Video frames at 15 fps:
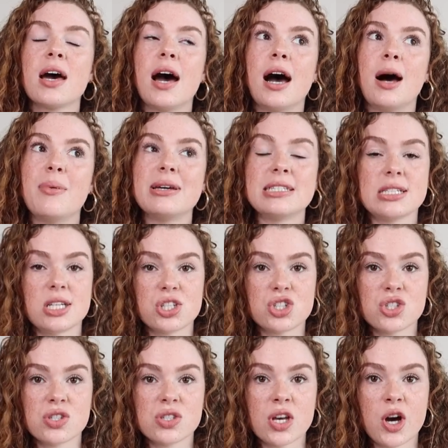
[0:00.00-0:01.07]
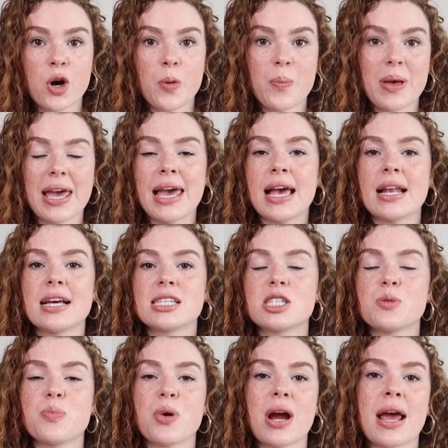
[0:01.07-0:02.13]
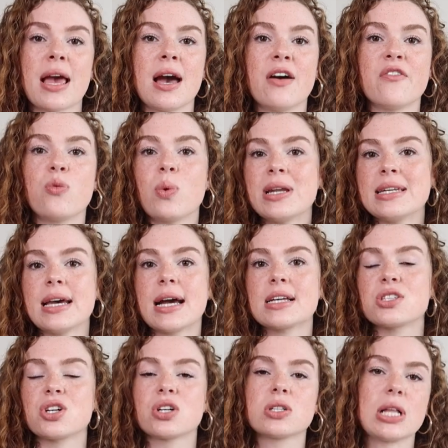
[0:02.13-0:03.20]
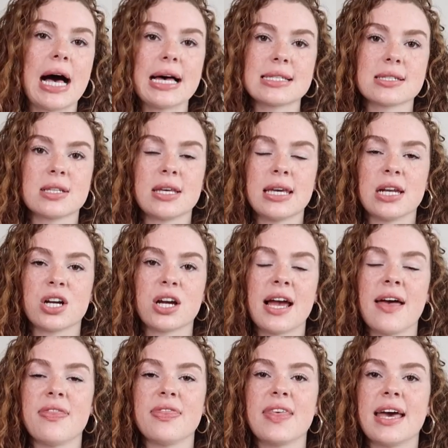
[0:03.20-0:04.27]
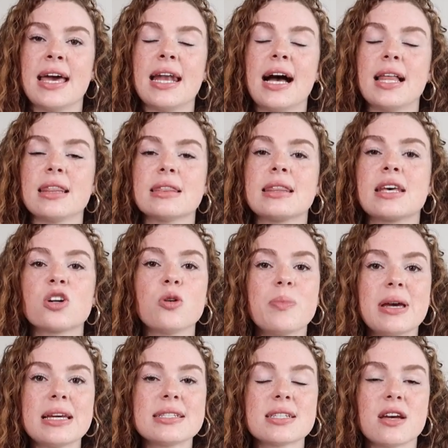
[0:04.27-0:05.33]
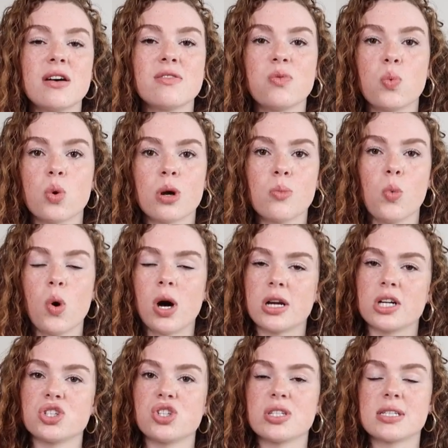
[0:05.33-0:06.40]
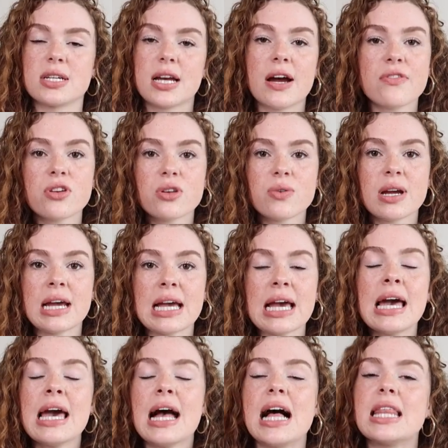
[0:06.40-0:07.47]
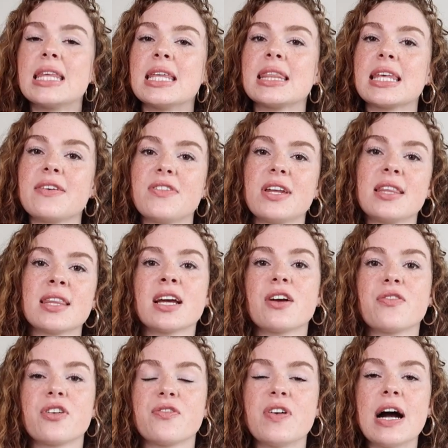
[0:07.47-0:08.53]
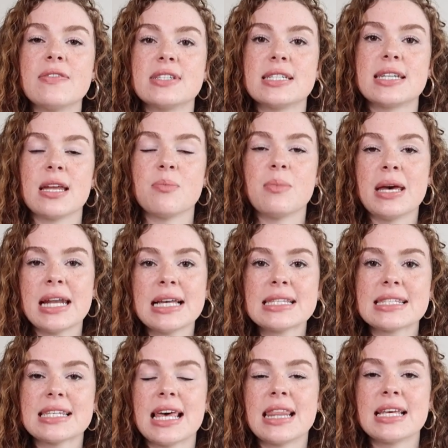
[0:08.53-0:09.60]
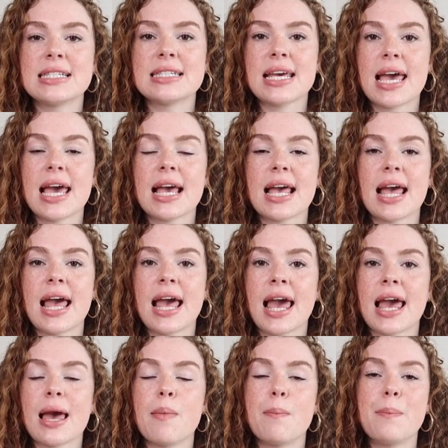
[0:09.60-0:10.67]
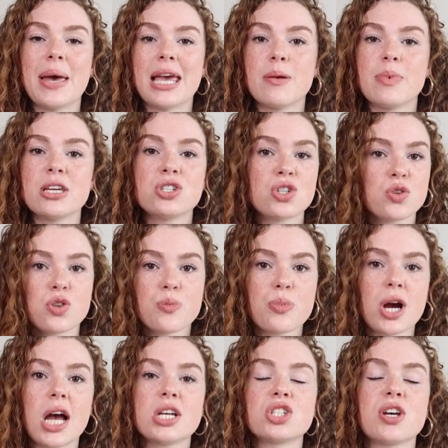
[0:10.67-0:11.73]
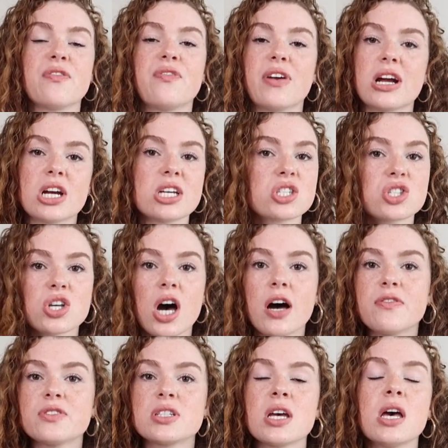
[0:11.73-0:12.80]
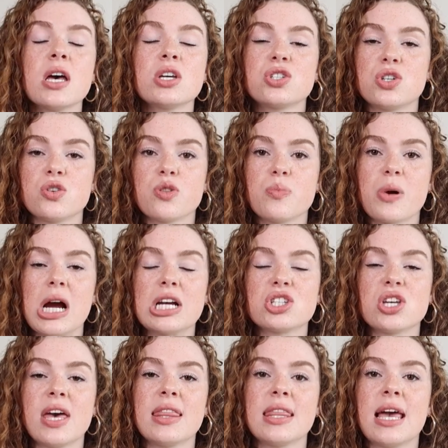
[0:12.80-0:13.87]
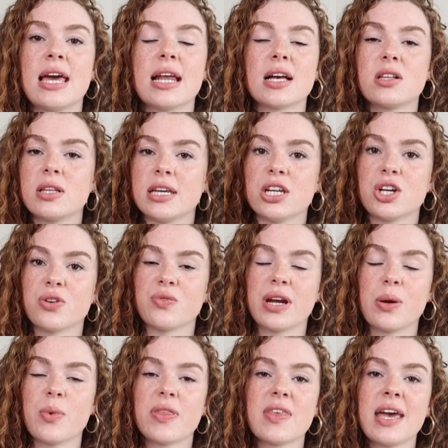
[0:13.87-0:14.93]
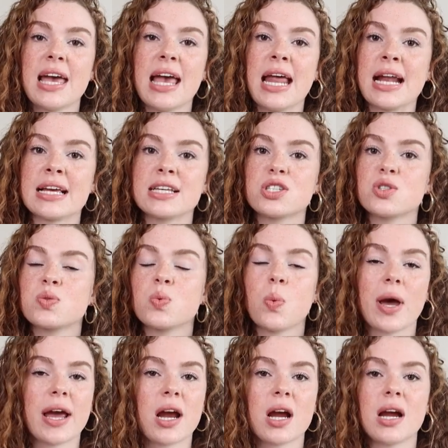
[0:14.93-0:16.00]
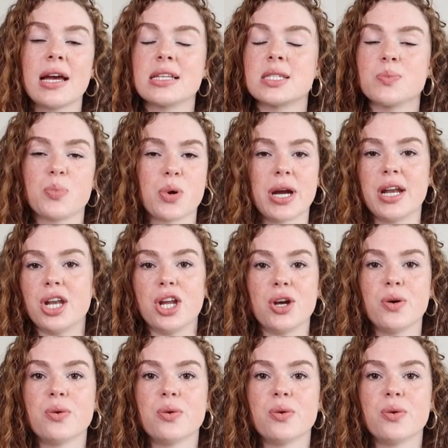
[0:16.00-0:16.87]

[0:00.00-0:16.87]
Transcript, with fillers: um, dish soap and a spray of Windex or glass cleaner, and then a little bit of warm water just to cover the ring, and then leave it in there for five to ten minutes, and then take a baby toothbrush, a very soft toothbrush, and then clean your ring with it, and I swear it's brand new.